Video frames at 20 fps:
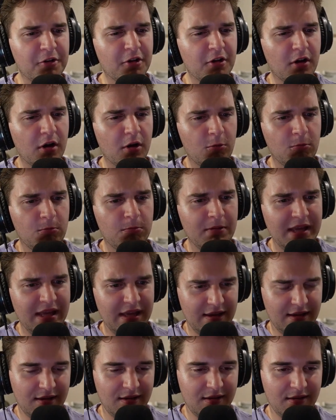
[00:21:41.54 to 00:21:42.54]
a
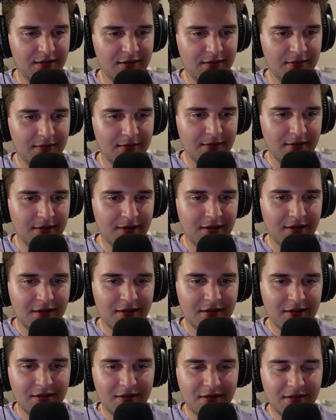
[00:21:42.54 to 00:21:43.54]
week?
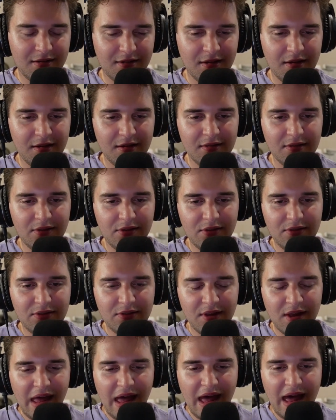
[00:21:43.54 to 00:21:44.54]
Because
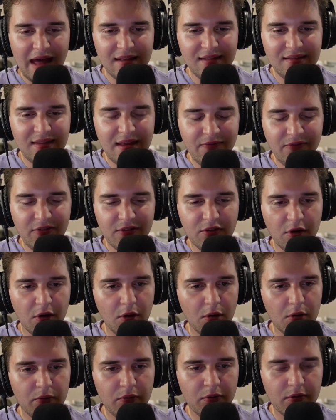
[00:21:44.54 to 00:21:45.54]
I'd say if it's
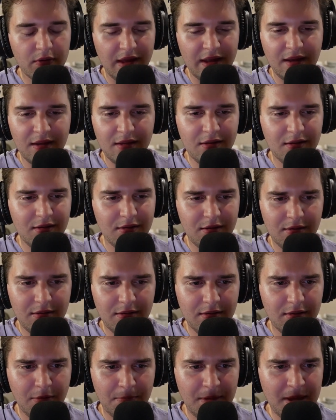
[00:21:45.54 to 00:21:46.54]
over, like
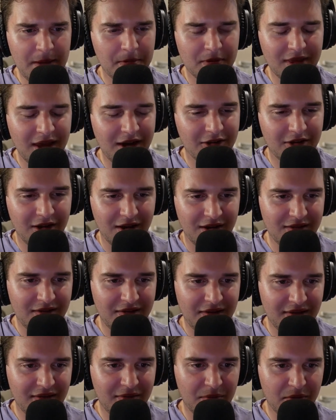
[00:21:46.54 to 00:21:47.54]
the people that are going to
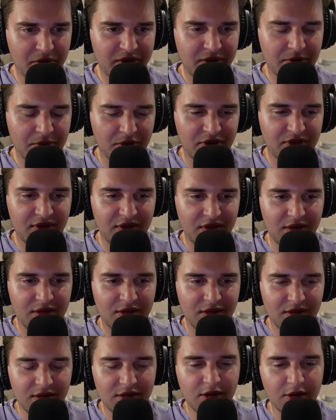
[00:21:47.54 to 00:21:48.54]
see this movie will see
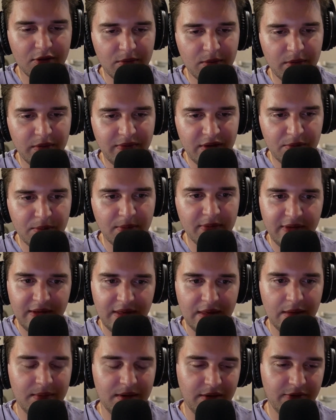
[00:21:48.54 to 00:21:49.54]
those movies. Will see
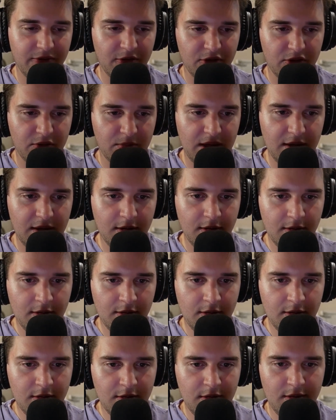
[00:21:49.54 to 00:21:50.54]
them in the first week
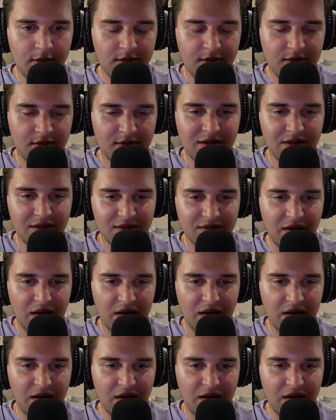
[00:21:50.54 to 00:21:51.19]
because they're excited,